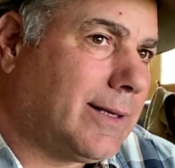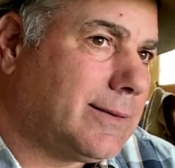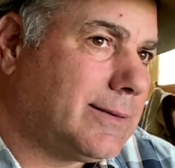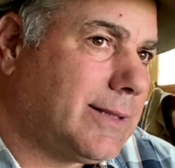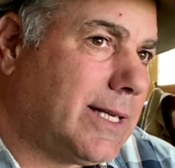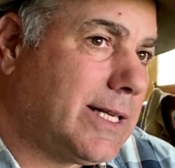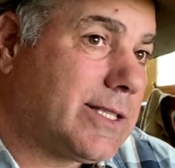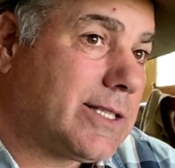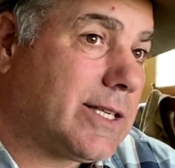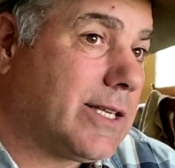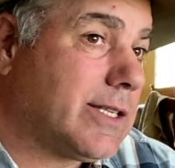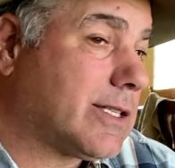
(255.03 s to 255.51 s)

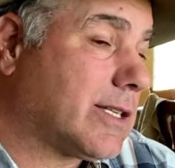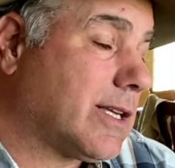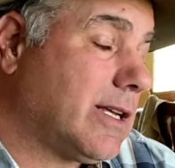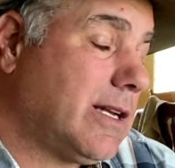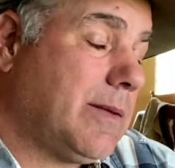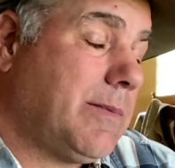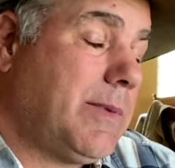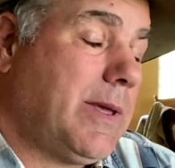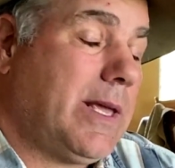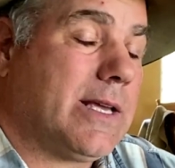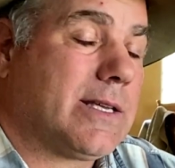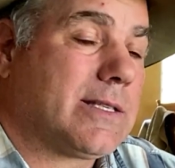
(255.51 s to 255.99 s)
it's just
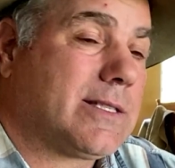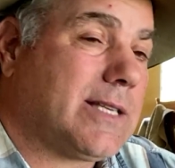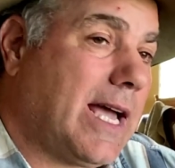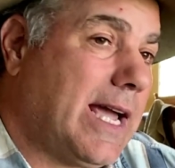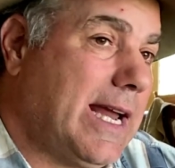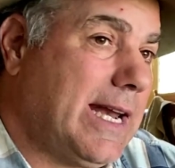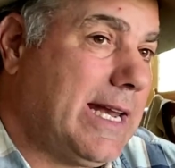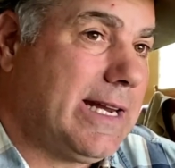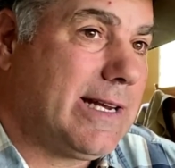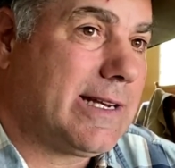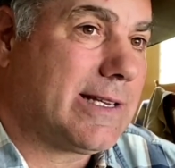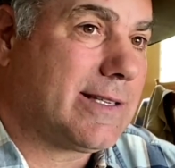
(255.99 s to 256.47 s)
going to be
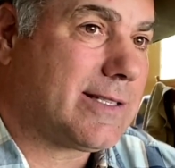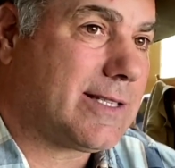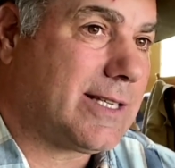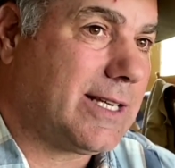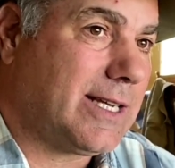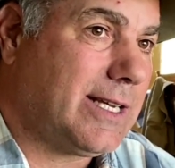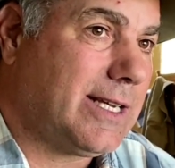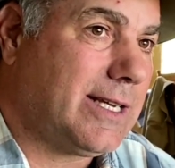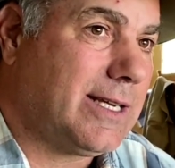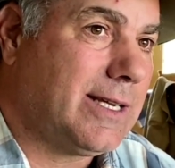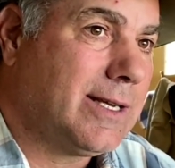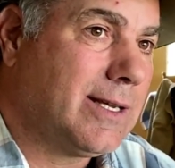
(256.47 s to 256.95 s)
exciting to
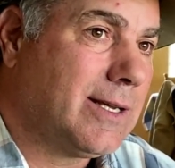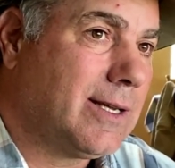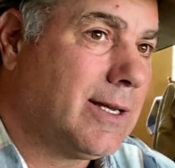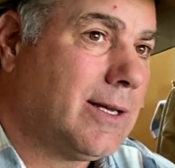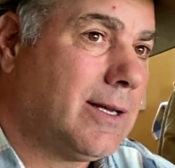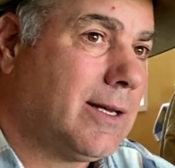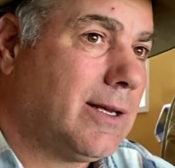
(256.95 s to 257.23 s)
see,